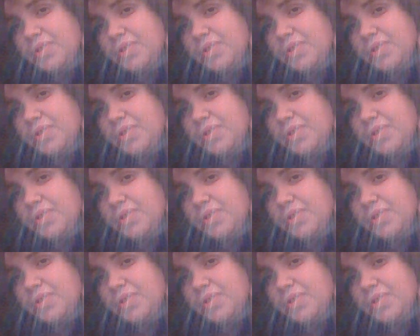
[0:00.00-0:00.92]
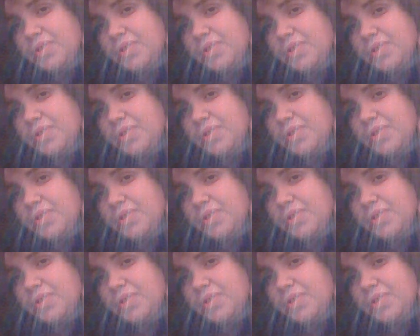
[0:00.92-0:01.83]

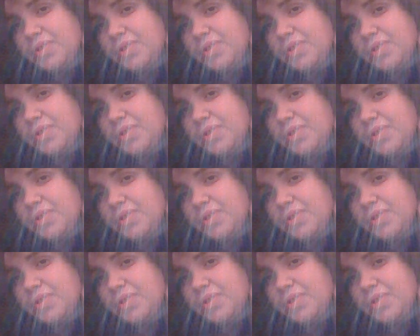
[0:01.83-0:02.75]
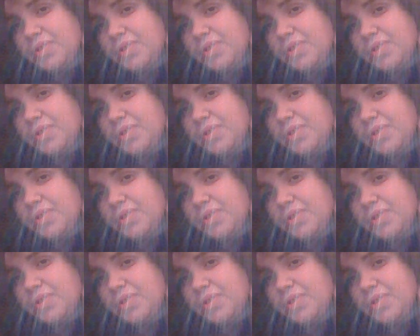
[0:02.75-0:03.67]

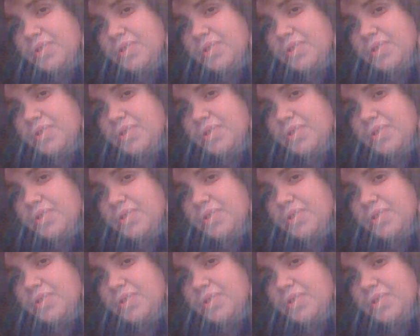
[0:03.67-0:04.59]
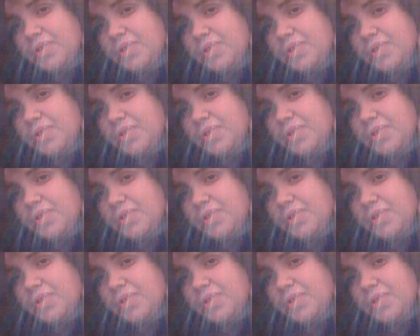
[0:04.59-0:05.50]

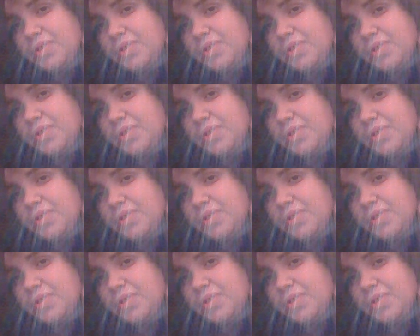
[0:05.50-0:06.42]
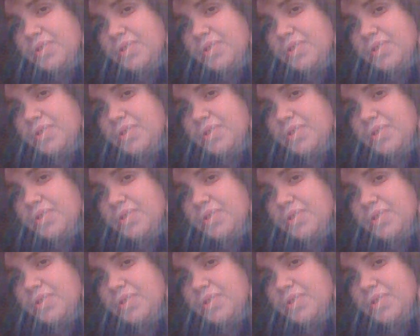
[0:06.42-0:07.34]

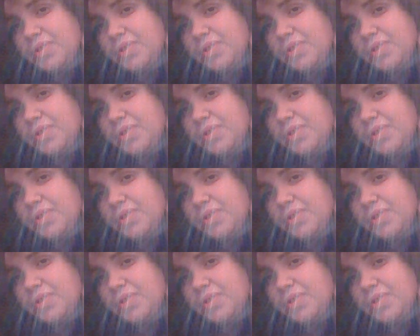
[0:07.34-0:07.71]
No one is speaking in this clip.